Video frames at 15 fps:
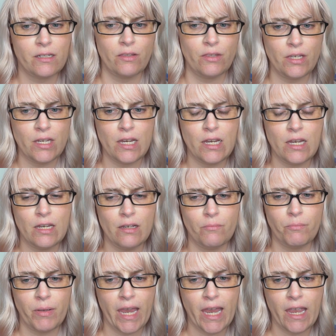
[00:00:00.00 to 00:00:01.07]
the
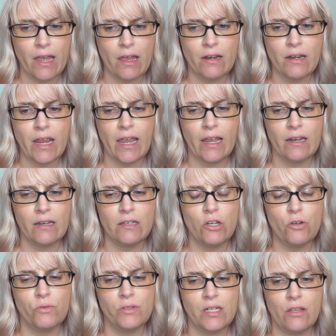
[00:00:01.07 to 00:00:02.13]
pan and
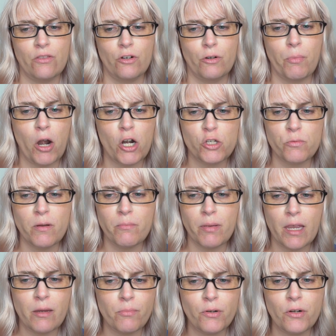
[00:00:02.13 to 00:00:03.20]
used either parchment
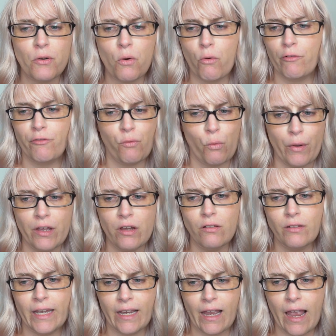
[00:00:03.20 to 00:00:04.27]
paper or foil
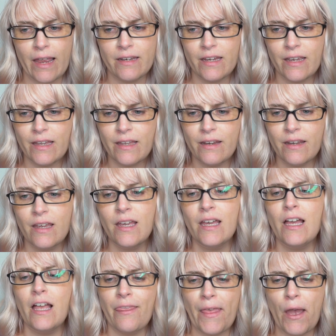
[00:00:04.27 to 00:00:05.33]
like I did.
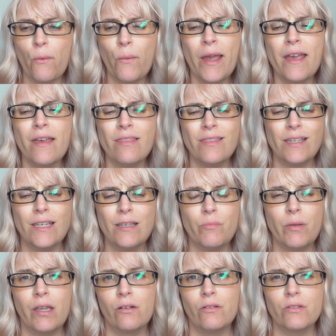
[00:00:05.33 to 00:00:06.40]
That way the
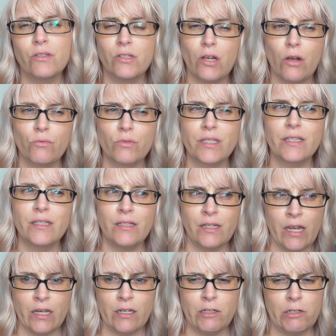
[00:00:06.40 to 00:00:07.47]
bagels don't
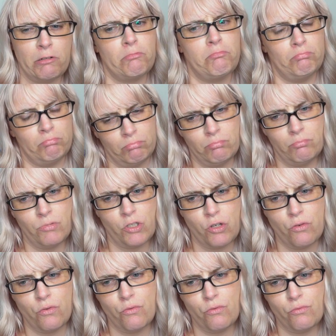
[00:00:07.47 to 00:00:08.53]
stick
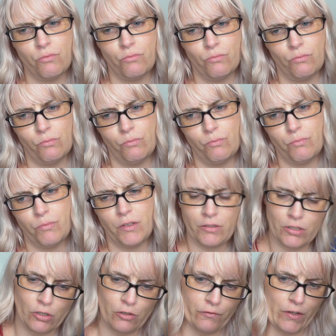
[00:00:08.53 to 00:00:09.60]
to the
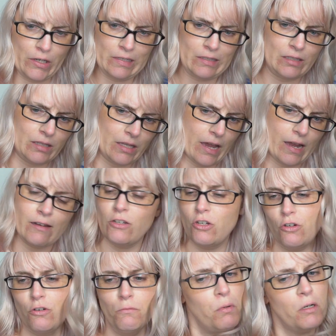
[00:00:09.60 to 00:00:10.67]
surface that
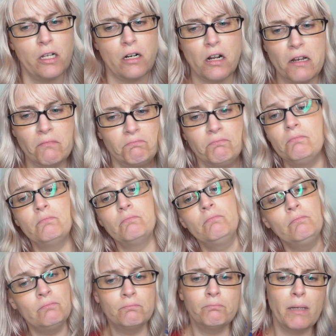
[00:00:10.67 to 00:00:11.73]
you put it on.
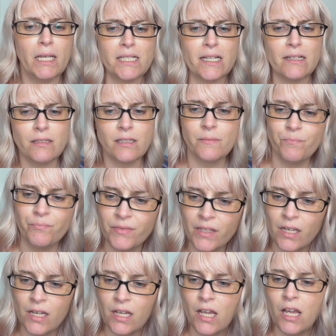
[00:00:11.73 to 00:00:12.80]
Make sense?
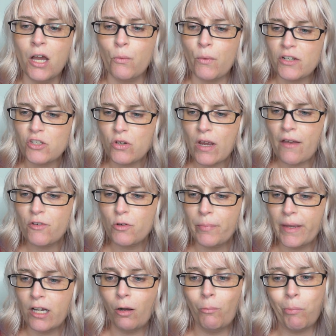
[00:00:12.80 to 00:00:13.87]
Once you have your
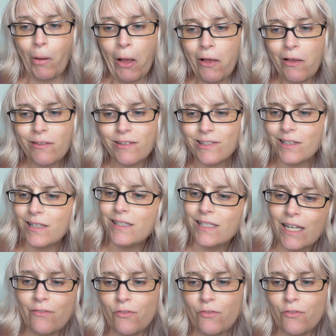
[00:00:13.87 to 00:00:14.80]
bagel balls, let's give